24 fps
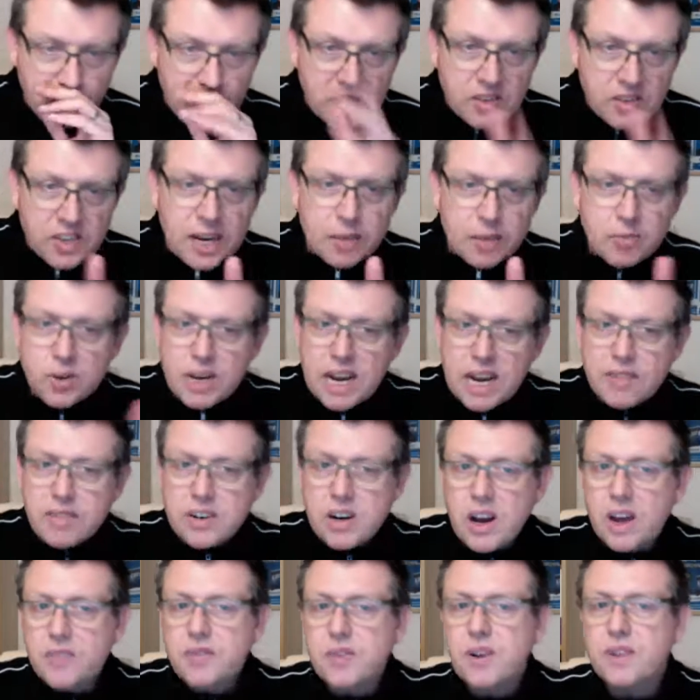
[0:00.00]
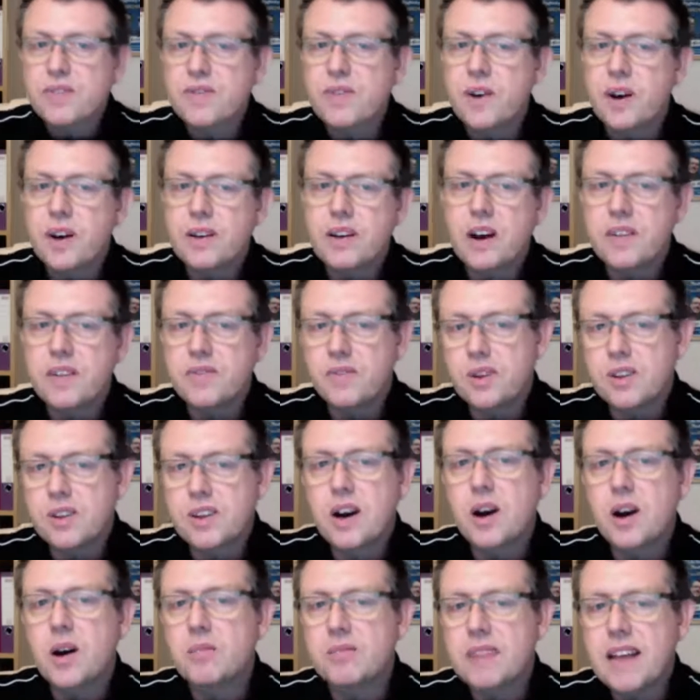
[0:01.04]
chapter 11, after I'd
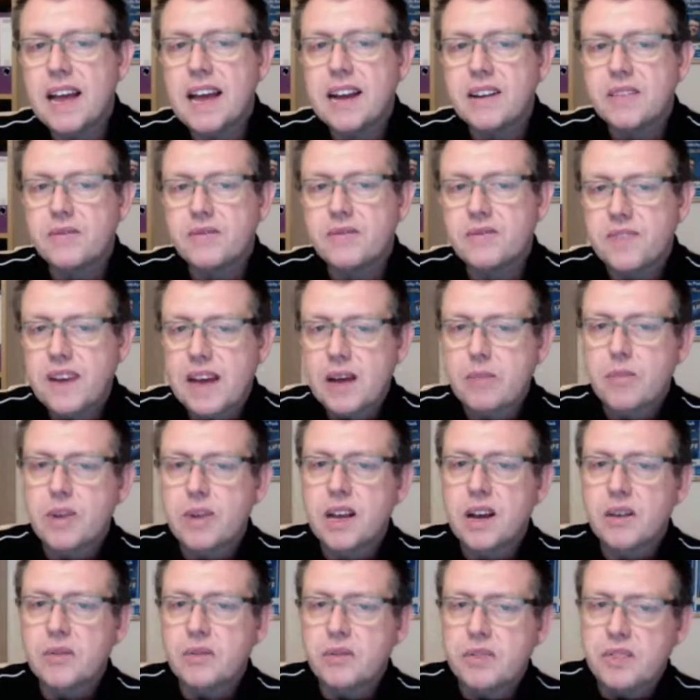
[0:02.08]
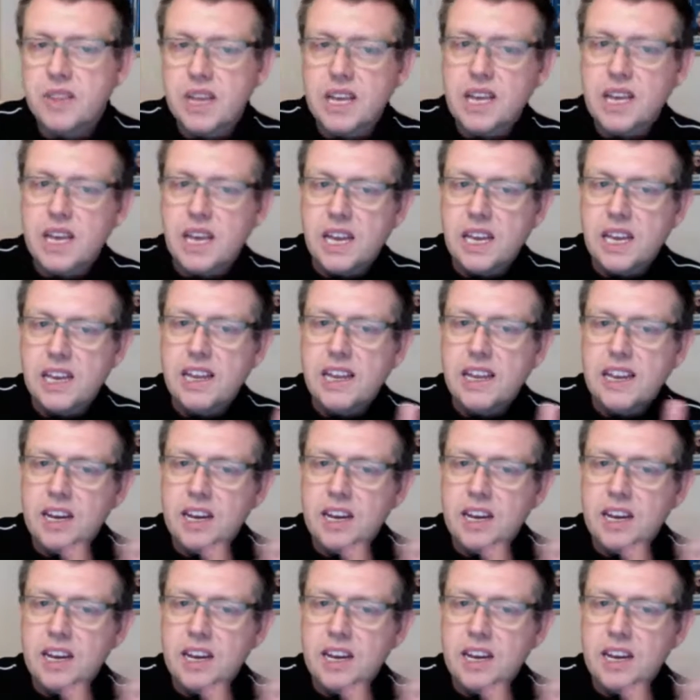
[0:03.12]
calmed down and found my own thinking,